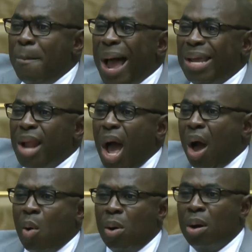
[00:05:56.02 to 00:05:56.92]
by
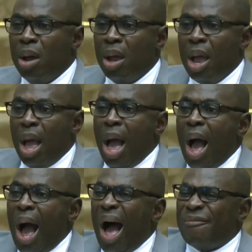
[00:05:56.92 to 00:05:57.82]
now
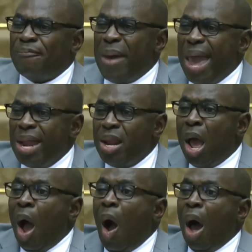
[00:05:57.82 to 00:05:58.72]
have
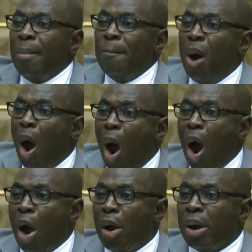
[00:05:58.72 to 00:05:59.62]
been on
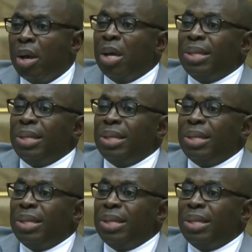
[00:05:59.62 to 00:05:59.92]
more